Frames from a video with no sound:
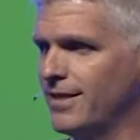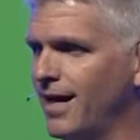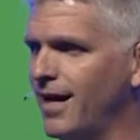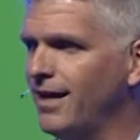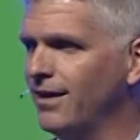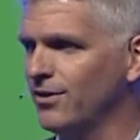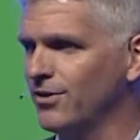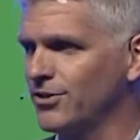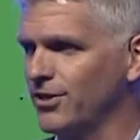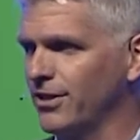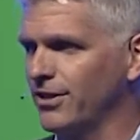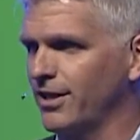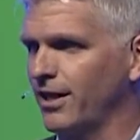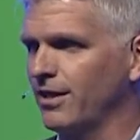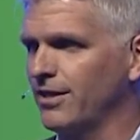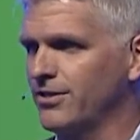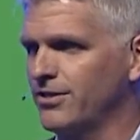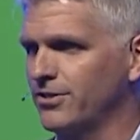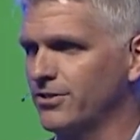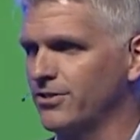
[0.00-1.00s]
dials on the
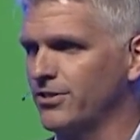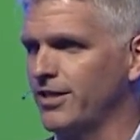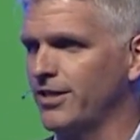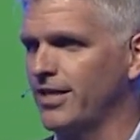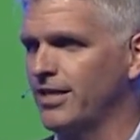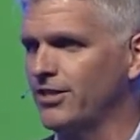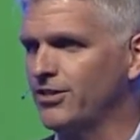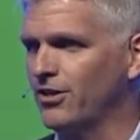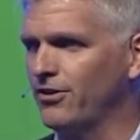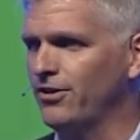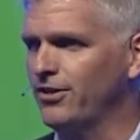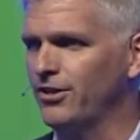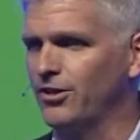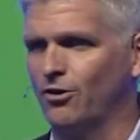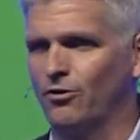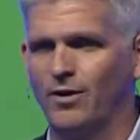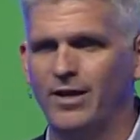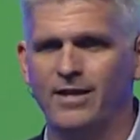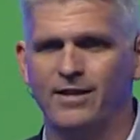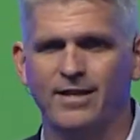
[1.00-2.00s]
clusters. And they started to
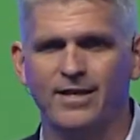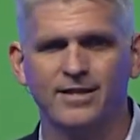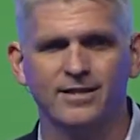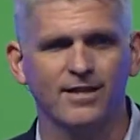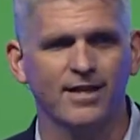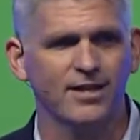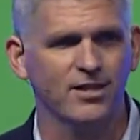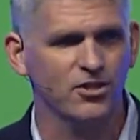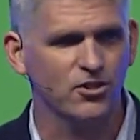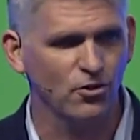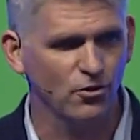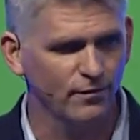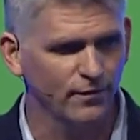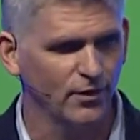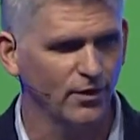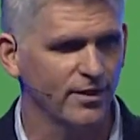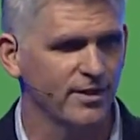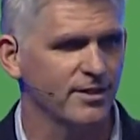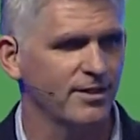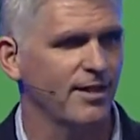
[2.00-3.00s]
create things like
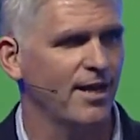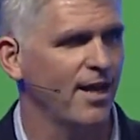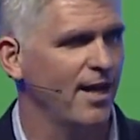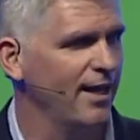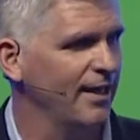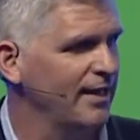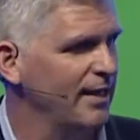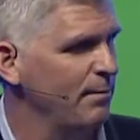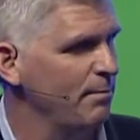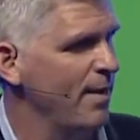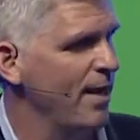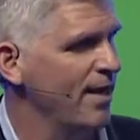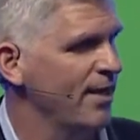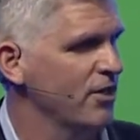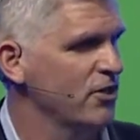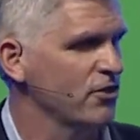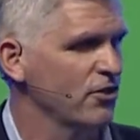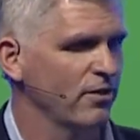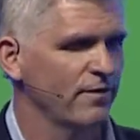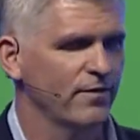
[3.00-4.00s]
serverless and highly managed